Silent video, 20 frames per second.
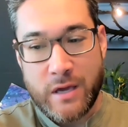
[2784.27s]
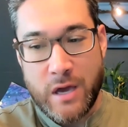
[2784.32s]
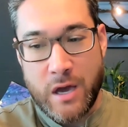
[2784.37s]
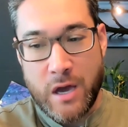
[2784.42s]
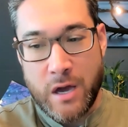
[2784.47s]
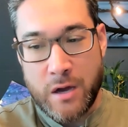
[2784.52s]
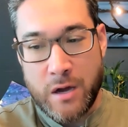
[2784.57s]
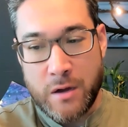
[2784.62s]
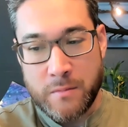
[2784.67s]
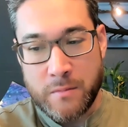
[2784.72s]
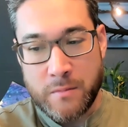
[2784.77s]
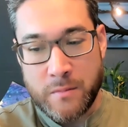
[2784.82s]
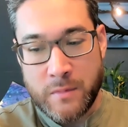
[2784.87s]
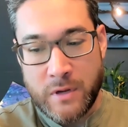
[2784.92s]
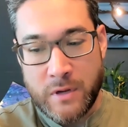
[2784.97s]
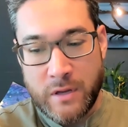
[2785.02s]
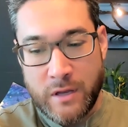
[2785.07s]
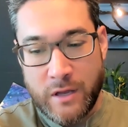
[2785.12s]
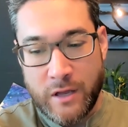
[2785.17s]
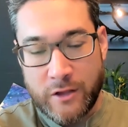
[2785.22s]
Um,
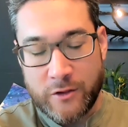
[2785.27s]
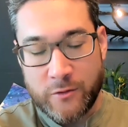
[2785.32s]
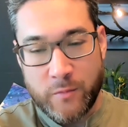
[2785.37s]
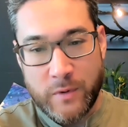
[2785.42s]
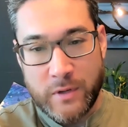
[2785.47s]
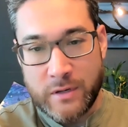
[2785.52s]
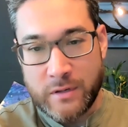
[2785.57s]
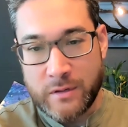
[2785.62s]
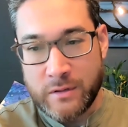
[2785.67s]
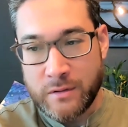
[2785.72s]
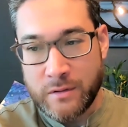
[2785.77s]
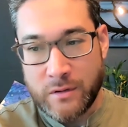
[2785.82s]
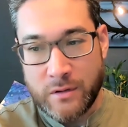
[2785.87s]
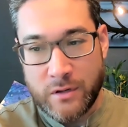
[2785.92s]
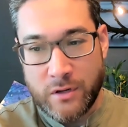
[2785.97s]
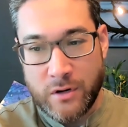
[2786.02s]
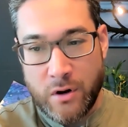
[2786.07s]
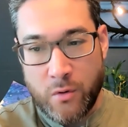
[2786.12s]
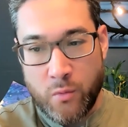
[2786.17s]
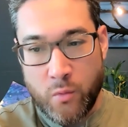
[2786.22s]
it's been,
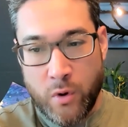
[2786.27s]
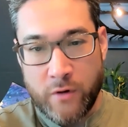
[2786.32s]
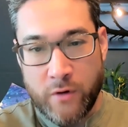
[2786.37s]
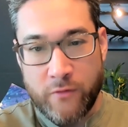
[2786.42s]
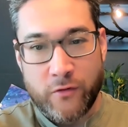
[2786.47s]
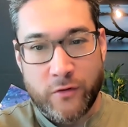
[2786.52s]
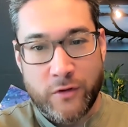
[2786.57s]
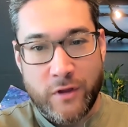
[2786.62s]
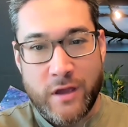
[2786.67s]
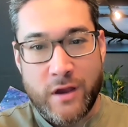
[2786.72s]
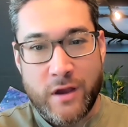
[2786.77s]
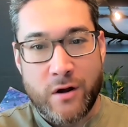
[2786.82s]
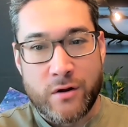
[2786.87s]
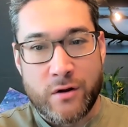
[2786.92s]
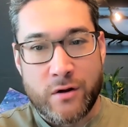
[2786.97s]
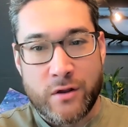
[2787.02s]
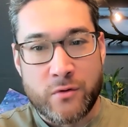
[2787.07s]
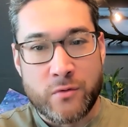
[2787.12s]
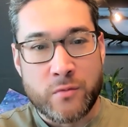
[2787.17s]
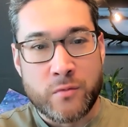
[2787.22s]
you know, wonderful to hear
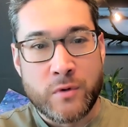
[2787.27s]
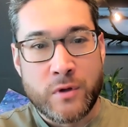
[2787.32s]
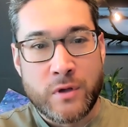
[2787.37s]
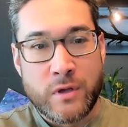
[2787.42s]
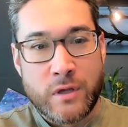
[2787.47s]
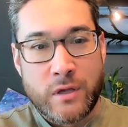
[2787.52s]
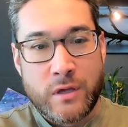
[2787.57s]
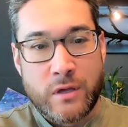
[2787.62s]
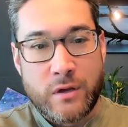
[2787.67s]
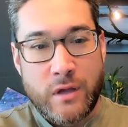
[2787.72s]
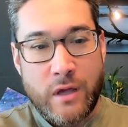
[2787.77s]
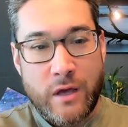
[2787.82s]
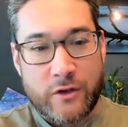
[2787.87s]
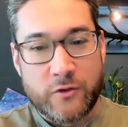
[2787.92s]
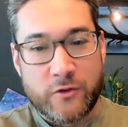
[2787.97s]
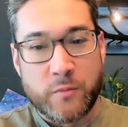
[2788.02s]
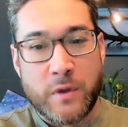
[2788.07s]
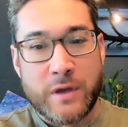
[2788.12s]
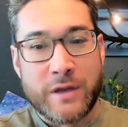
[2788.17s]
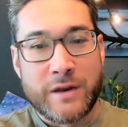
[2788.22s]
you
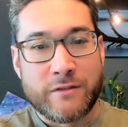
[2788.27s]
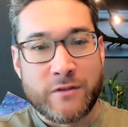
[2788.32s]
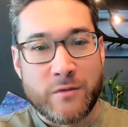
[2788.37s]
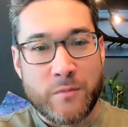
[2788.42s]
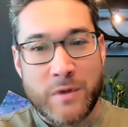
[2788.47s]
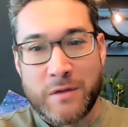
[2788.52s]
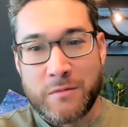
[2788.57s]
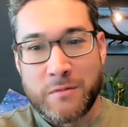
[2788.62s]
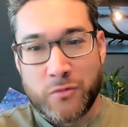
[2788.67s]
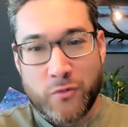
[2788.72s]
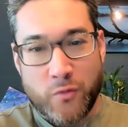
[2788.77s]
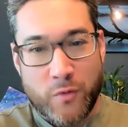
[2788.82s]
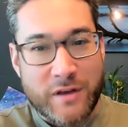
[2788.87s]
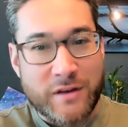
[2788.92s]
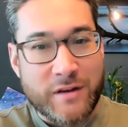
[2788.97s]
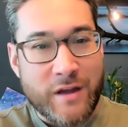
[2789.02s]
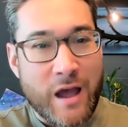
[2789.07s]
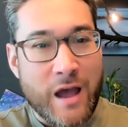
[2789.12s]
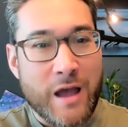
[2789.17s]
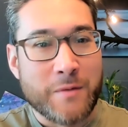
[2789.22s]
explain it to me
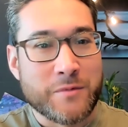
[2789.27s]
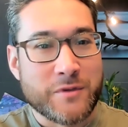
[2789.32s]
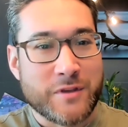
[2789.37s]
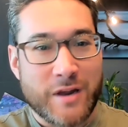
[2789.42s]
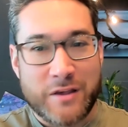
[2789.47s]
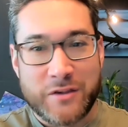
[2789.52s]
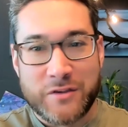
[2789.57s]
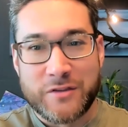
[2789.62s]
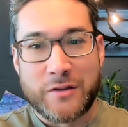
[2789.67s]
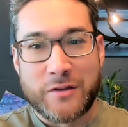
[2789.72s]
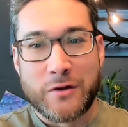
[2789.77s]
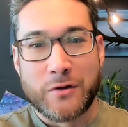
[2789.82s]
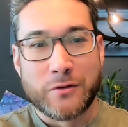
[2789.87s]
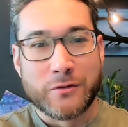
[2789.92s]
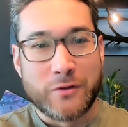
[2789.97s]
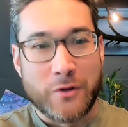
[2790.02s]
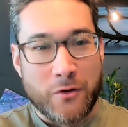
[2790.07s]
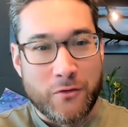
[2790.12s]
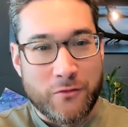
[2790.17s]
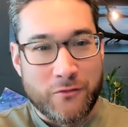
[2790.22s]
three times, and I
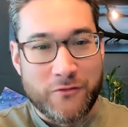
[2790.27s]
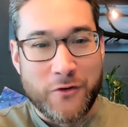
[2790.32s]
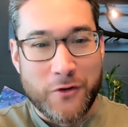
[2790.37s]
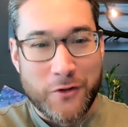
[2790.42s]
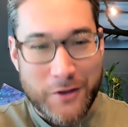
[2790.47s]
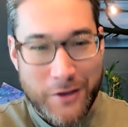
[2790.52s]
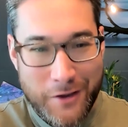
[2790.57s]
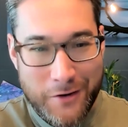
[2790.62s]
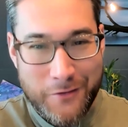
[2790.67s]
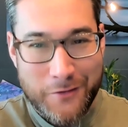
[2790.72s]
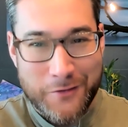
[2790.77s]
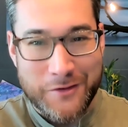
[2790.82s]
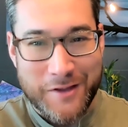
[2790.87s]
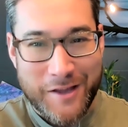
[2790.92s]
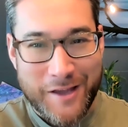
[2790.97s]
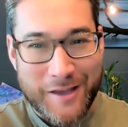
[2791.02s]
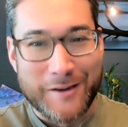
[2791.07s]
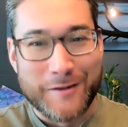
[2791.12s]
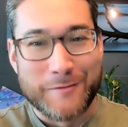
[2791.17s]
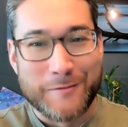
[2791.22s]
still don't fully
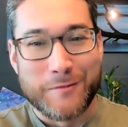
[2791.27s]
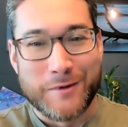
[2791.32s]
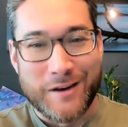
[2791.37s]
understand it.